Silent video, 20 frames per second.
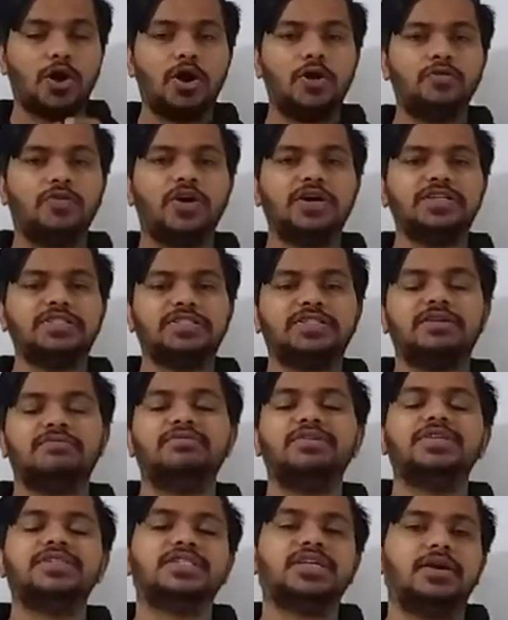Or what is the
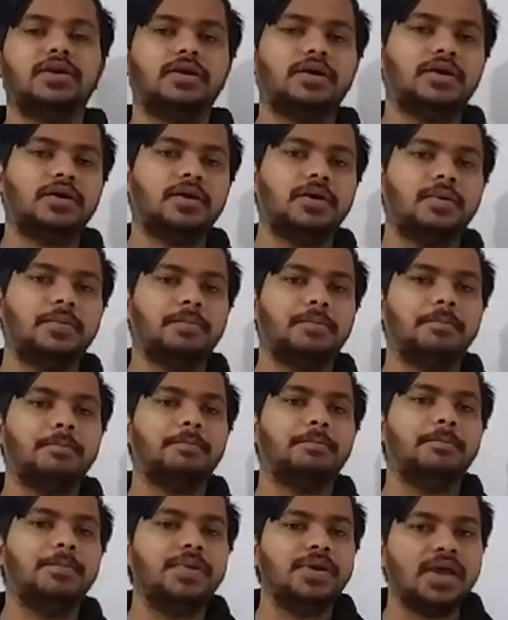reason
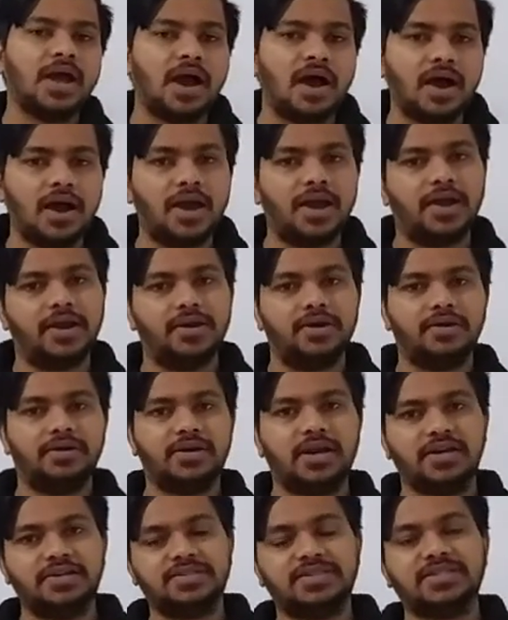
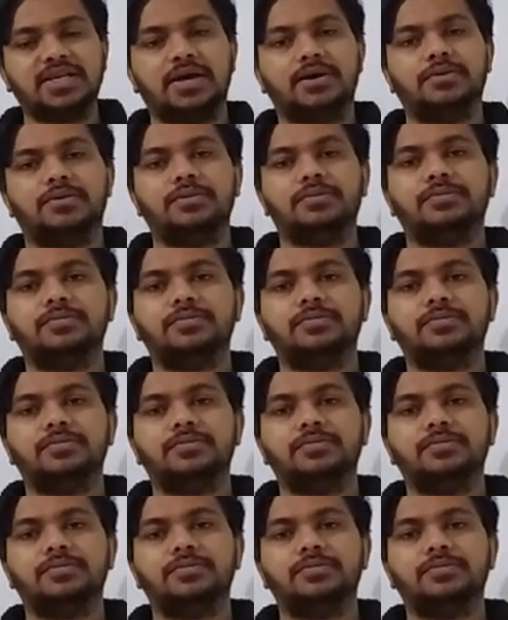behind that sound?